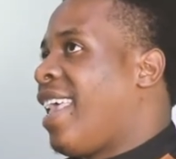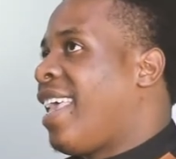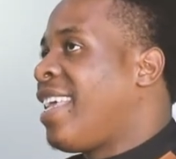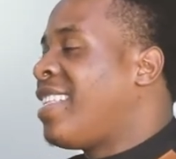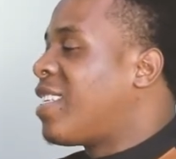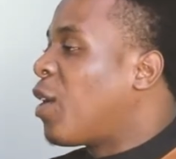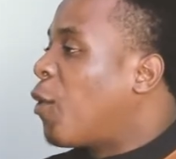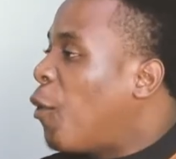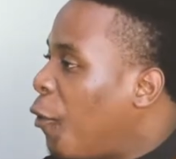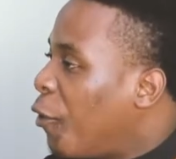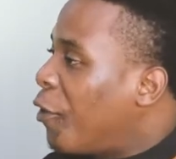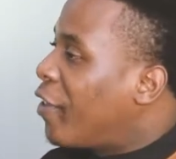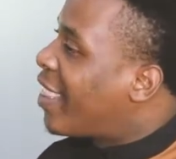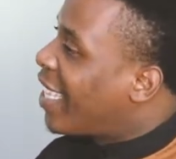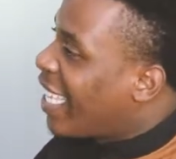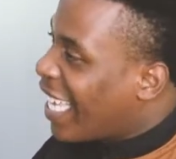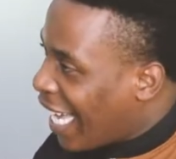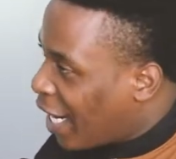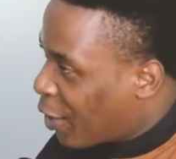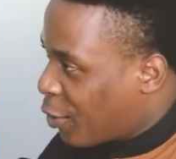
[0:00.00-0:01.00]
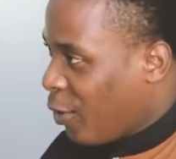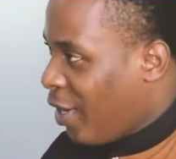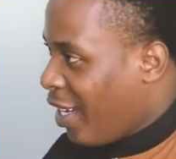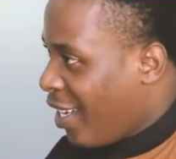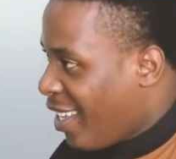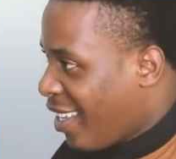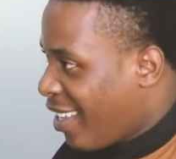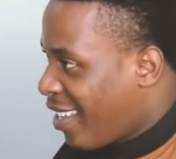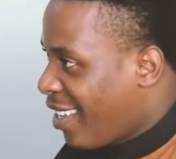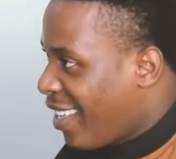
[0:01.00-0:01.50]
It's a good thing,
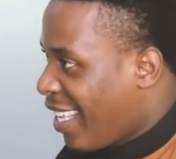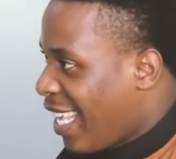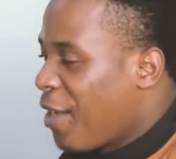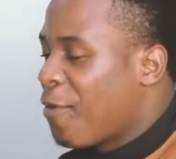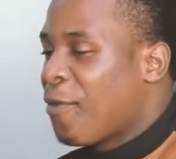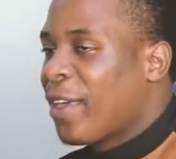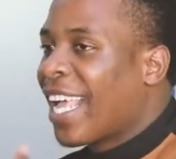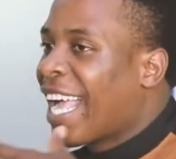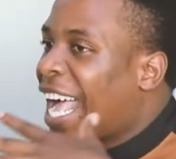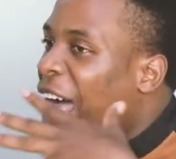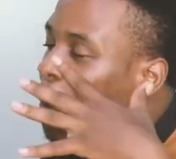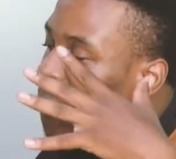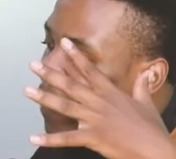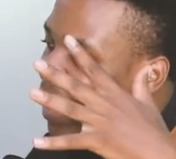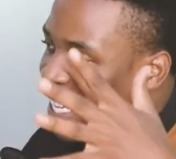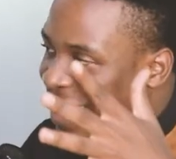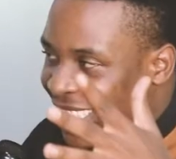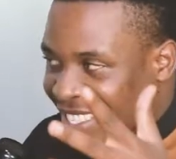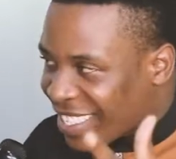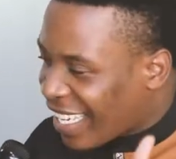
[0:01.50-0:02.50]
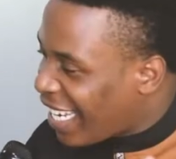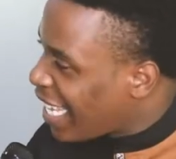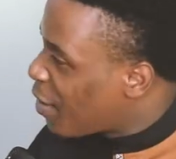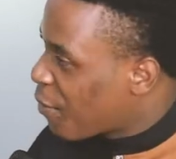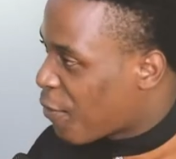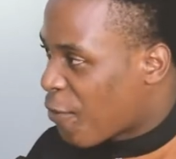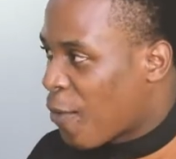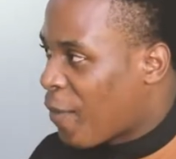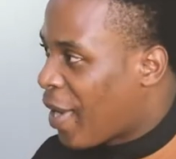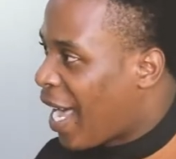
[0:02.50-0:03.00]
actually. Even companies learn
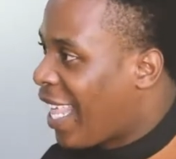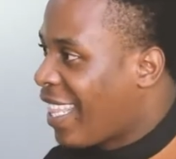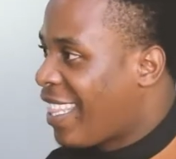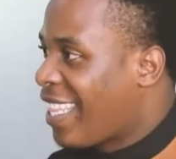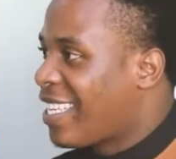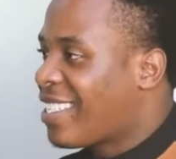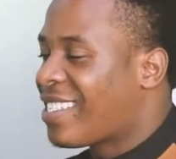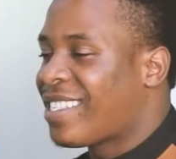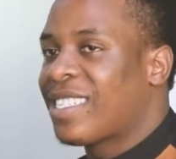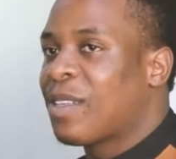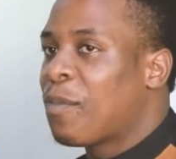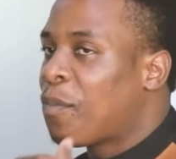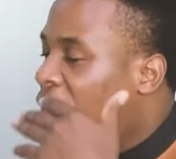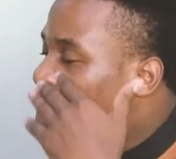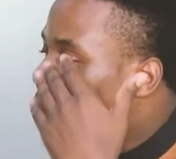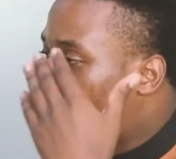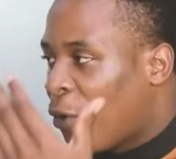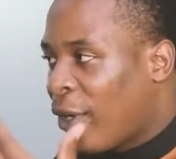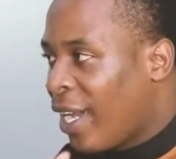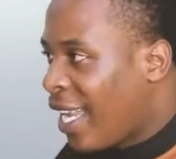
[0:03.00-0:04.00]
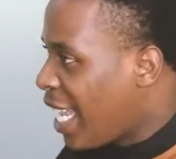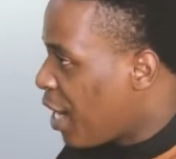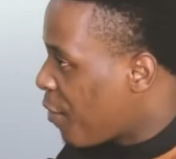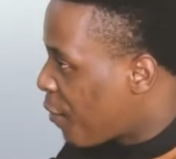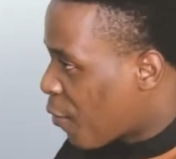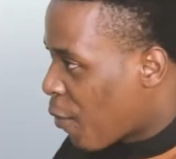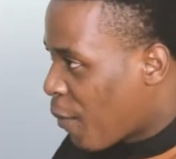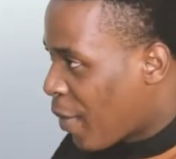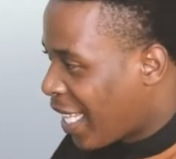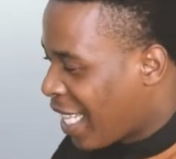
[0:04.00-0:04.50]
from others, people learn
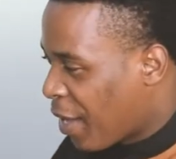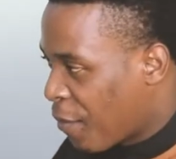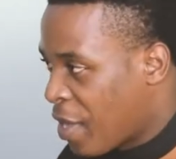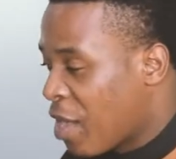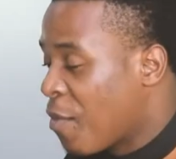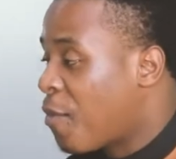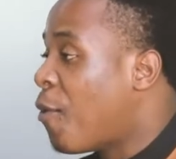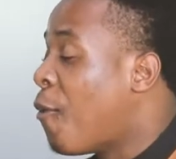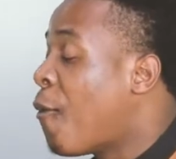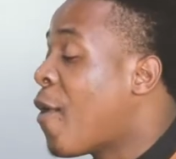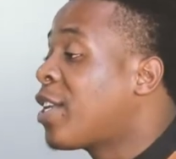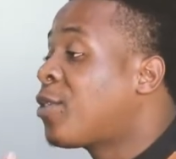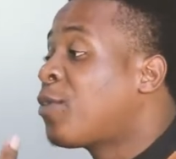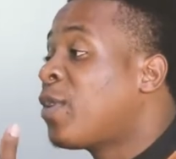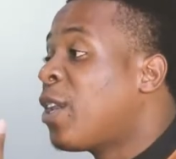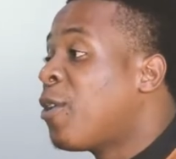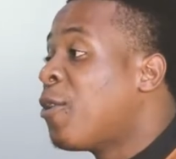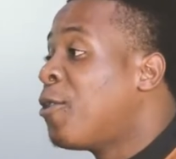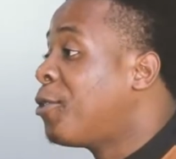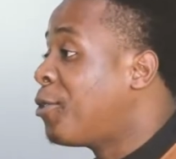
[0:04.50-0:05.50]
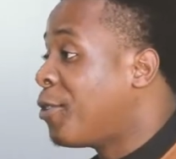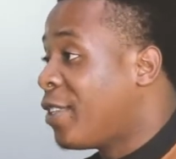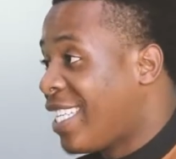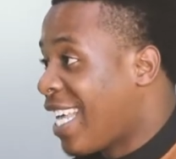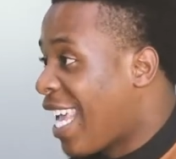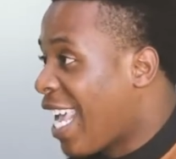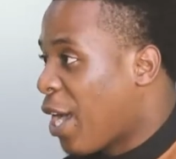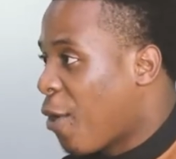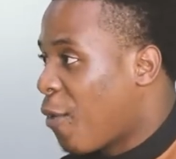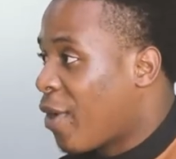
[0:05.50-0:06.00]
from other people. What we know
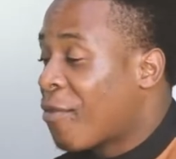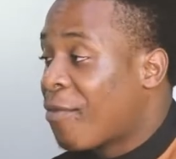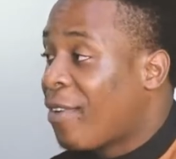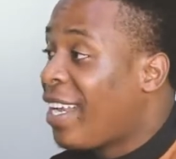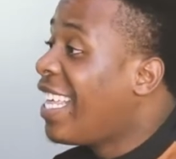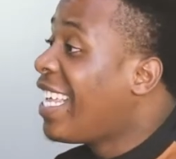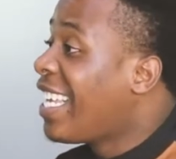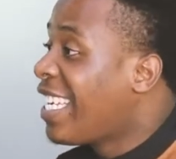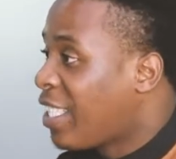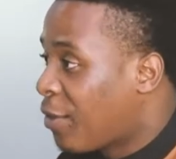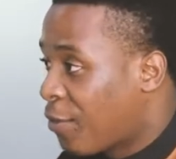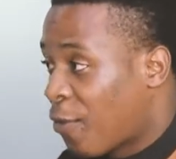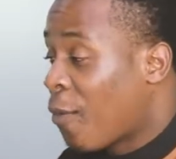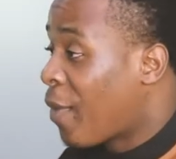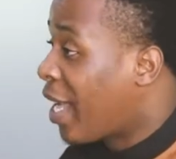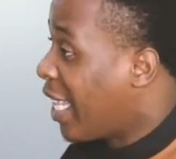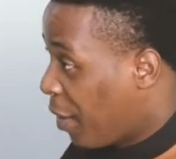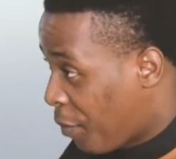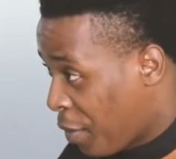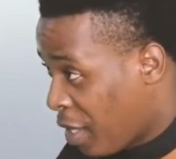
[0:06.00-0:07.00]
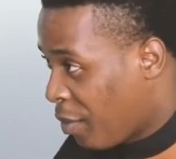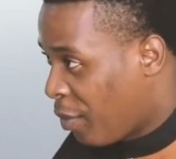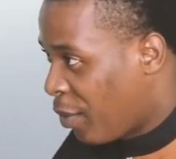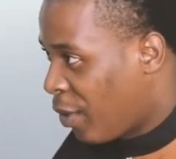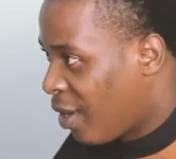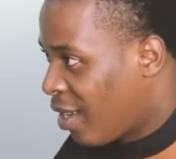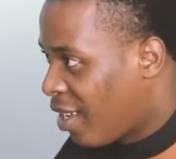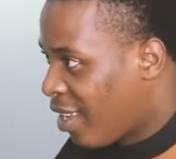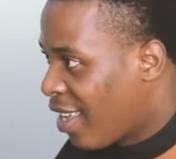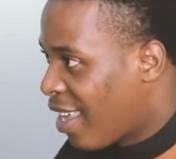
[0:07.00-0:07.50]
today, we've learned it from other
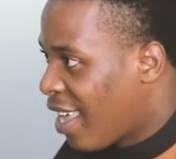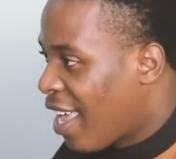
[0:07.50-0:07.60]
people.